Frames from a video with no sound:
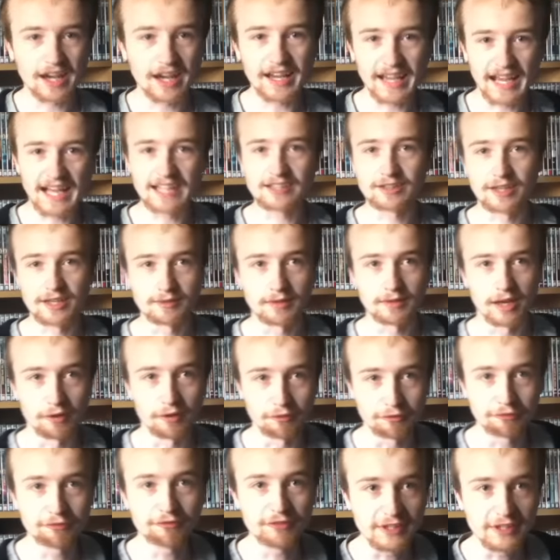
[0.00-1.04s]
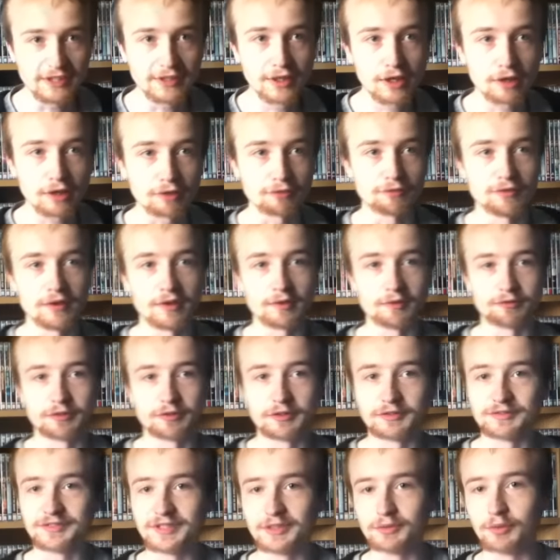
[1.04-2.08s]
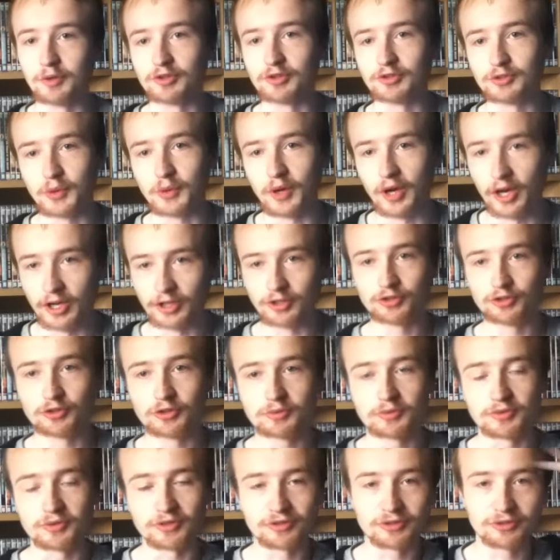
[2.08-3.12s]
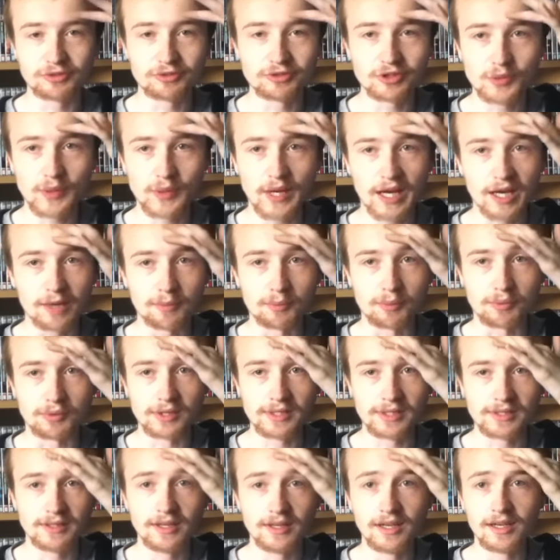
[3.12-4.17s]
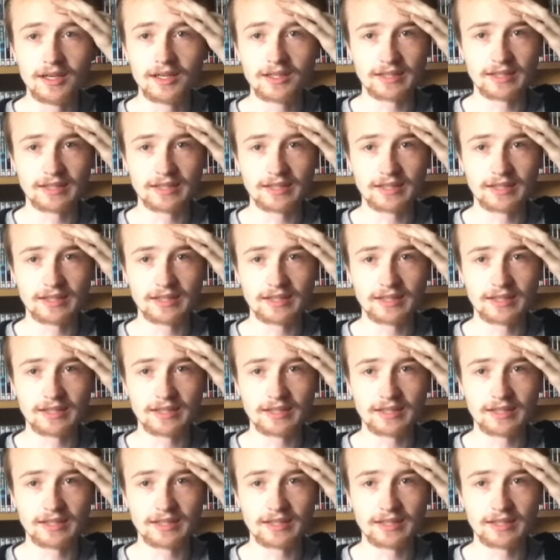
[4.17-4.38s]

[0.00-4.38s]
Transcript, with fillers: I had like a fear that 51 to 100 would soon go out of print.